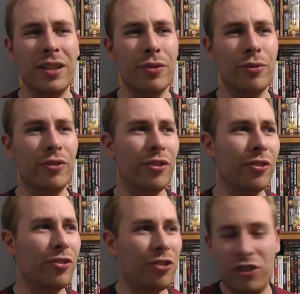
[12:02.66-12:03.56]
used
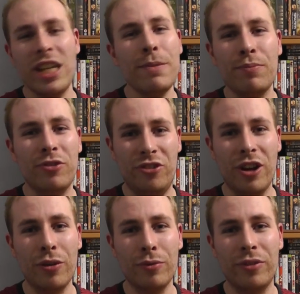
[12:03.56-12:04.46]
as cheap
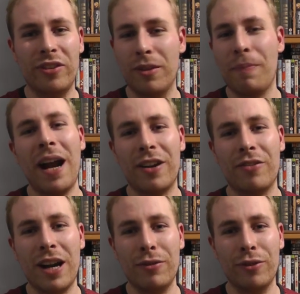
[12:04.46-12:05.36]
jokes in the
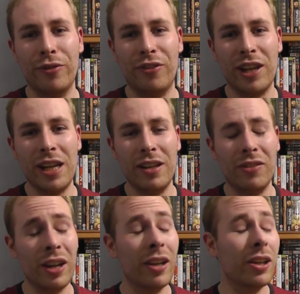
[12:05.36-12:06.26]
background of
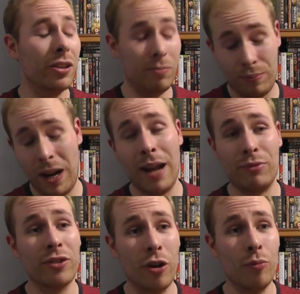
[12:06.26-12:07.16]
scenes,
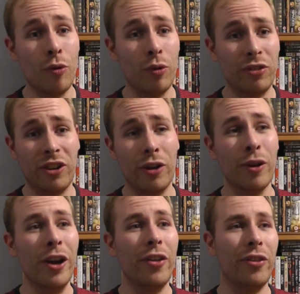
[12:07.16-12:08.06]
perhaps no more
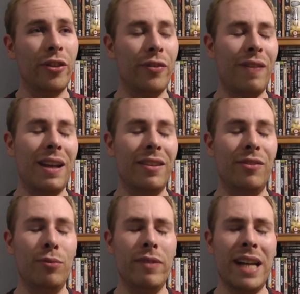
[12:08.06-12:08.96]
so than the fact
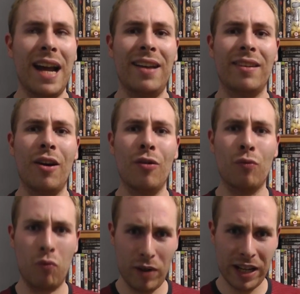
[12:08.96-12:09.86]
this movie has a
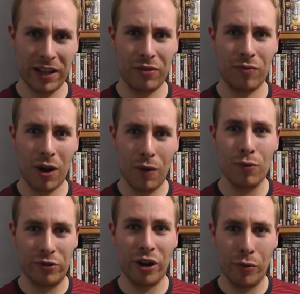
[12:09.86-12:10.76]

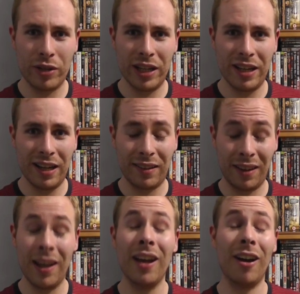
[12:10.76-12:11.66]
Rickroll joke in it.
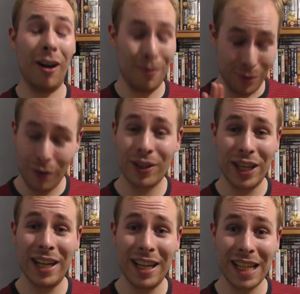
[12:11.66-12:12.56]
I'm not
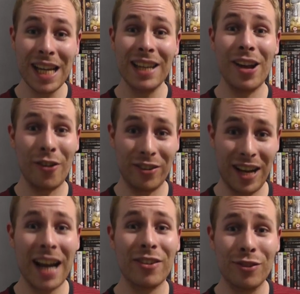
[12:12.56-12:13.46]
kidding, there is an
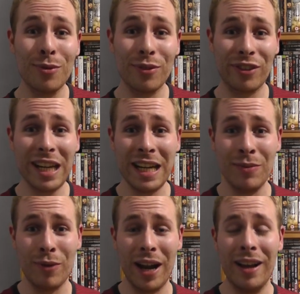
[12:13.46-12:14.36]
actual
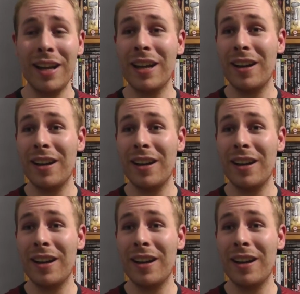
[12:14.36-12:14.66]
scene where